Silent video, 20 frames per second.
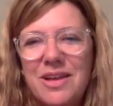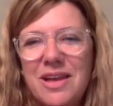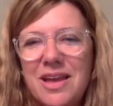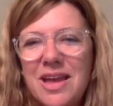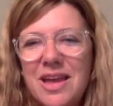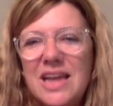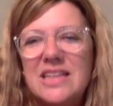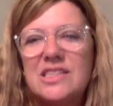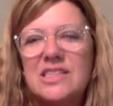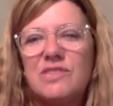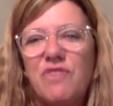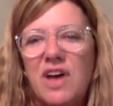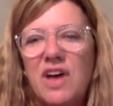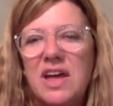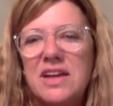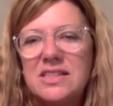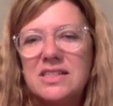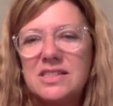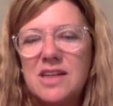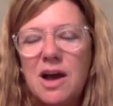it's
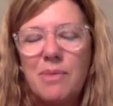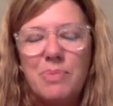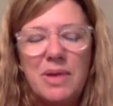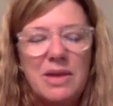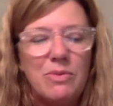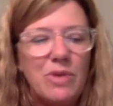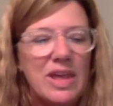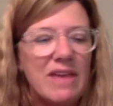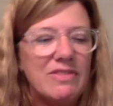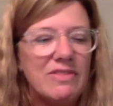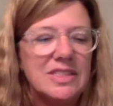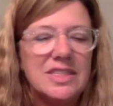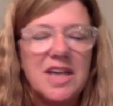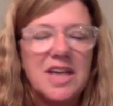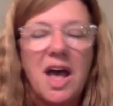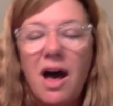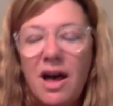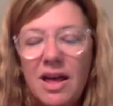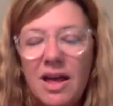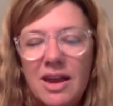fun to stop in. We have a
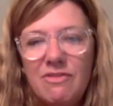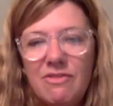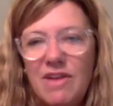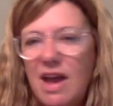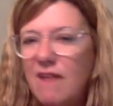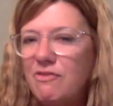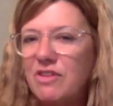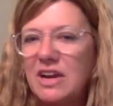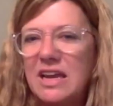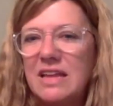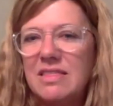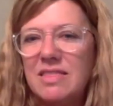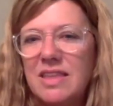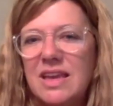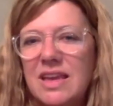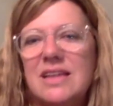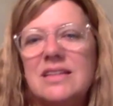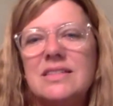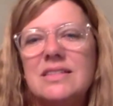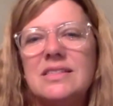ton of African
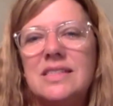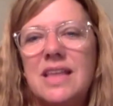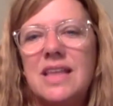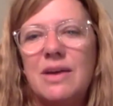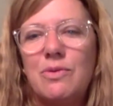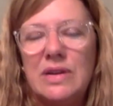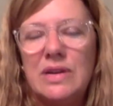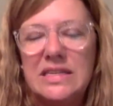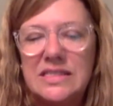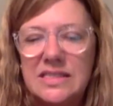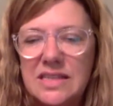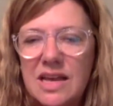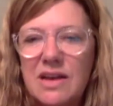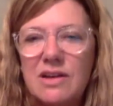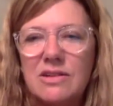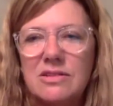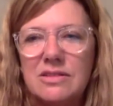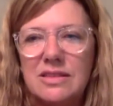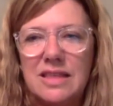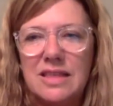things that we
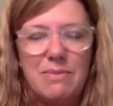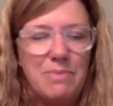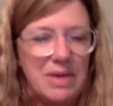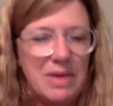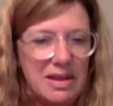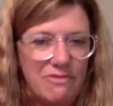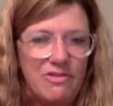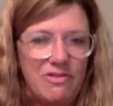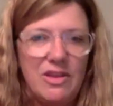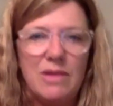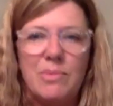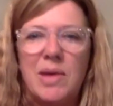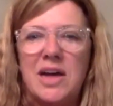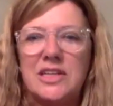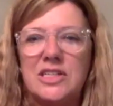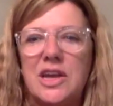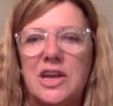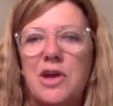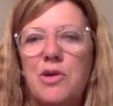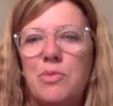sell that benefit
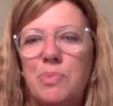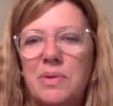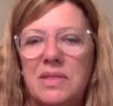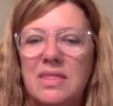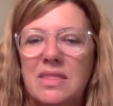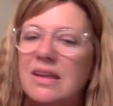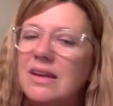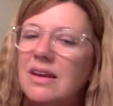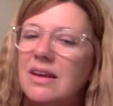Maji Hope. And then